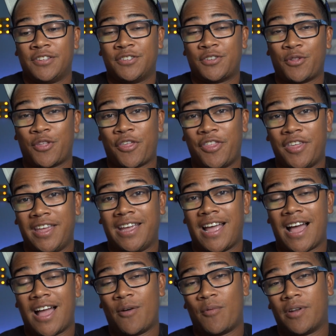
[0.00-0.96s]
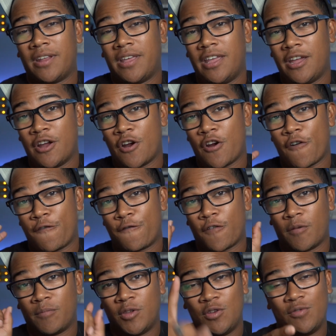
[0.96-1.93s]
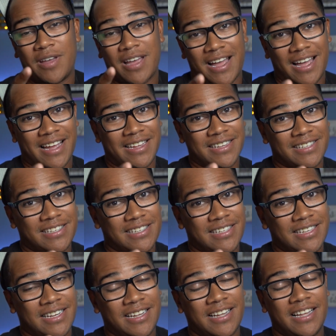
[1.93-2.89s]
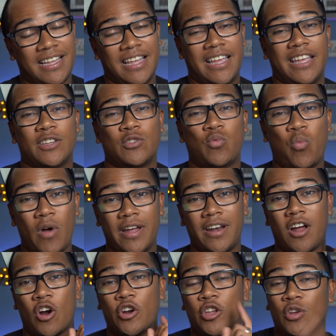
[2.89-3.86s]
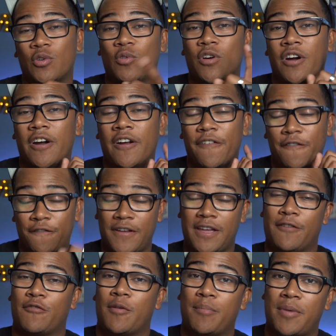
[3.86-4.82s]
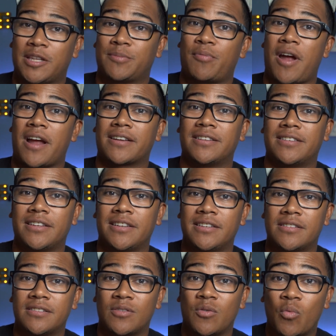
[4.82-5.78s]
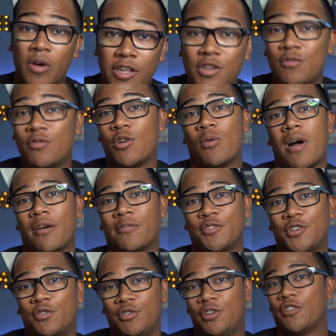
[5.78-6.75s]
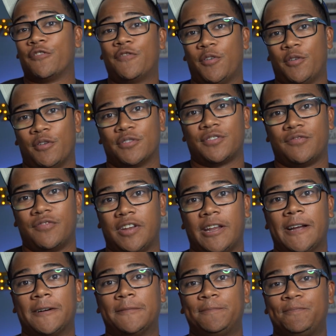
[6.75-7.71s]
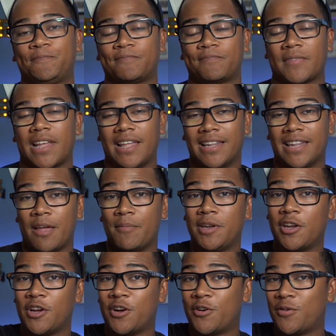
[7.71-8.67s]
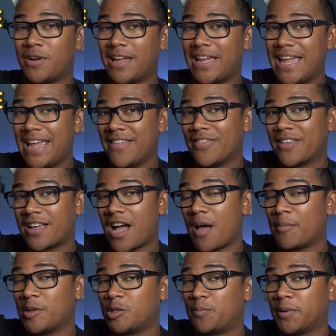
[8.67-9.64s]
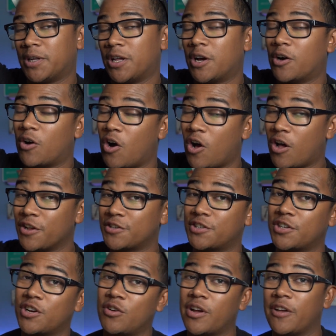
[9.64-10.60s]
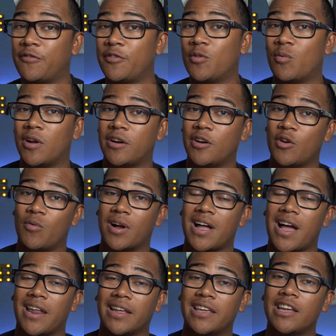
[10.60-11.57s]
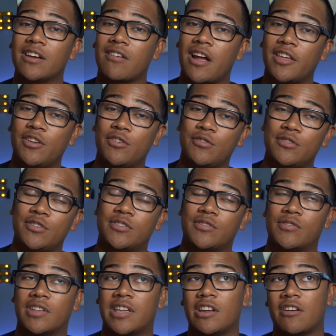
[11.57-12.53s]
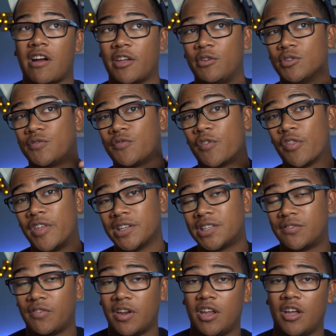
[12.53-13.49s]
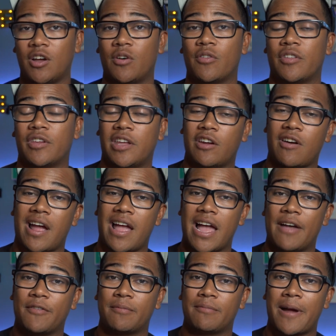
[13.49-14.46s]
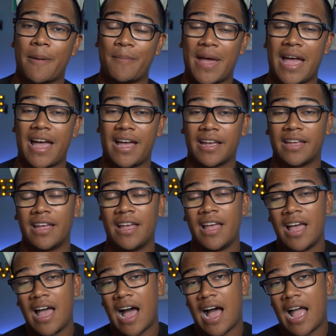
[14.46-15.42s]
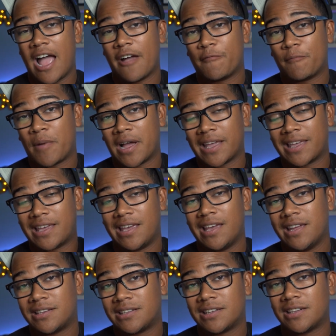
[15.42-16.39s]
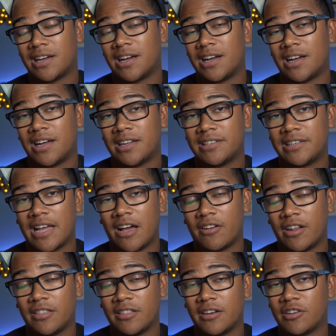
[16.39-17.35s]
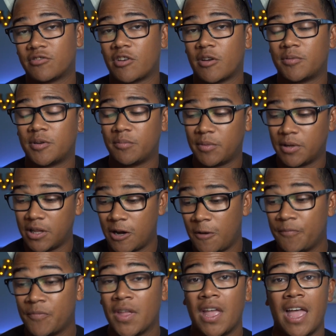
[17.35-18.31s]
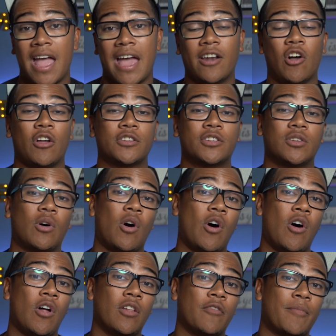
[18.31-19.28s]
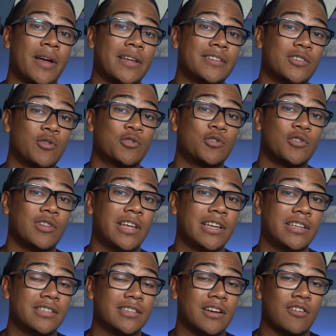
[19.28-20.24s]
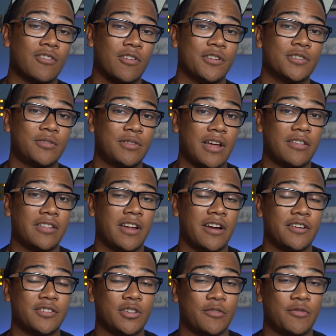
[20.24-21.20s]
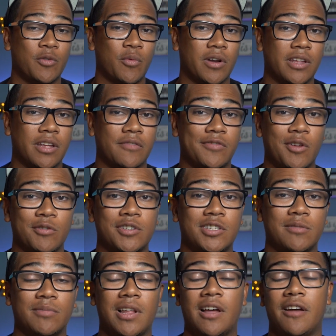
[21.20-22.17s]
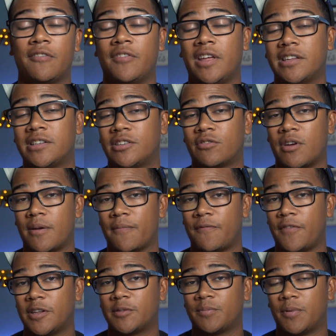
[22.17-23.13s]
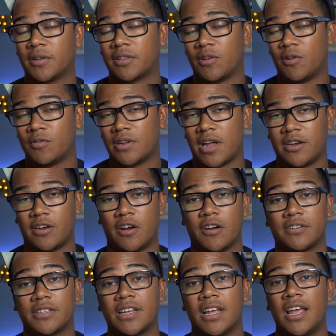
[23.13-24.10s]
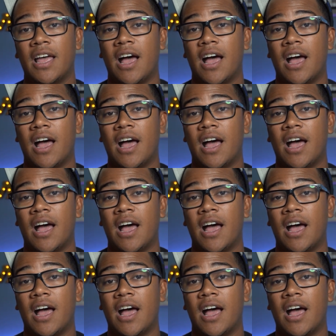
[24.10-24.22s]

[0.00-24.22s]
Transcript: So the thing I want to hear from you guys is, what are your favorite best practices when you go out and shoot your photos and video? Let me know in the comments below. Also, if you want to know what kind of gear I use, the gear I use for this video, the gear I have in my bag, I have my kit down in the description below, and also all of my social links are also down there, so if you want to give those some love, Instagram, Facebook, the whole 9 yards.